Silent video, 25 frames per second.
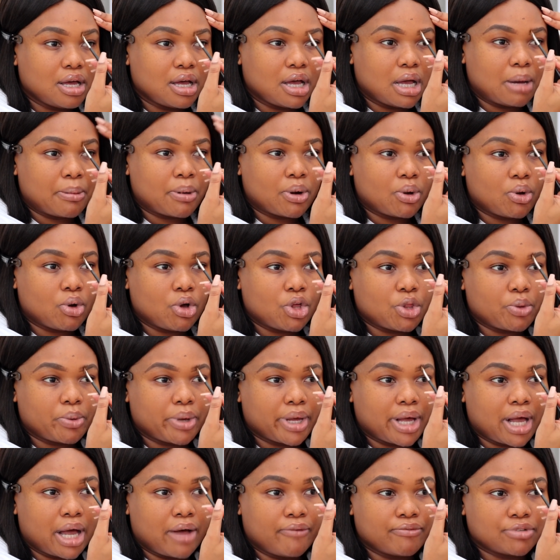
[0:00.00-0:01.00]
I'm not all the way
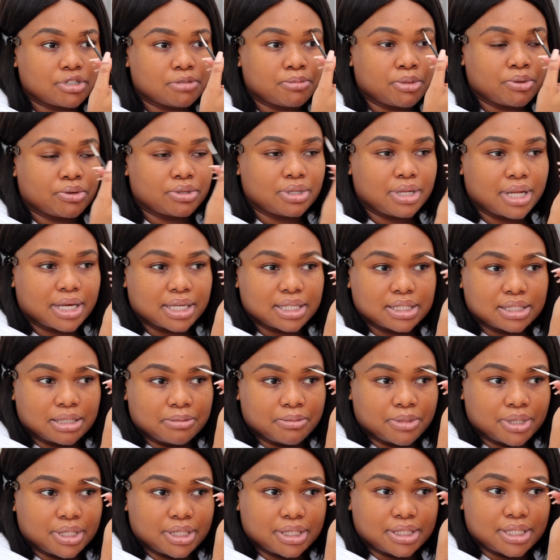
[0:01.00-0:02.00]
comfortable with like
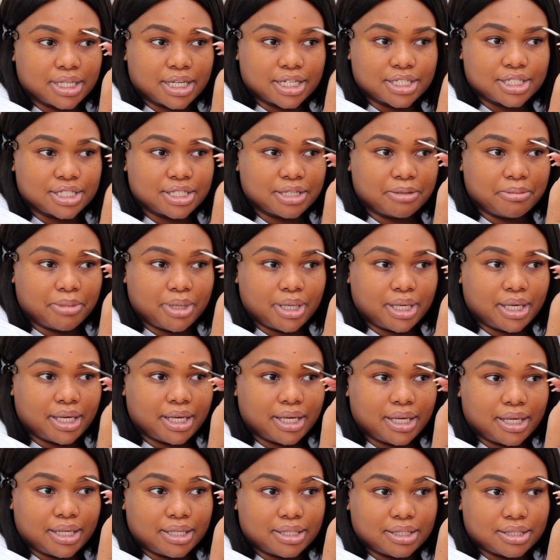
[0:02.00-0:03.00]
somebody touching me
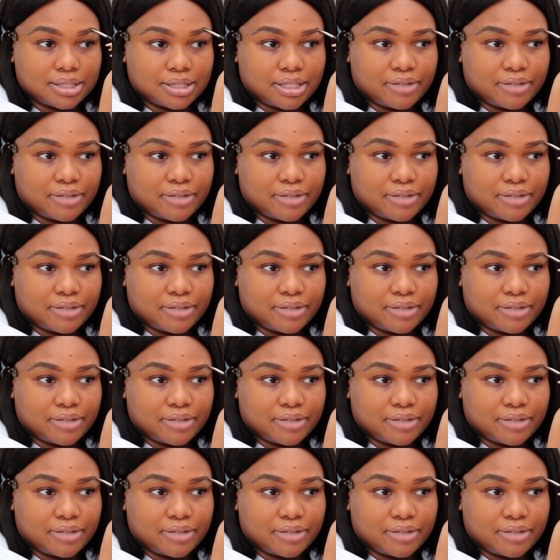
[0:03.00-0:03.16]
yet,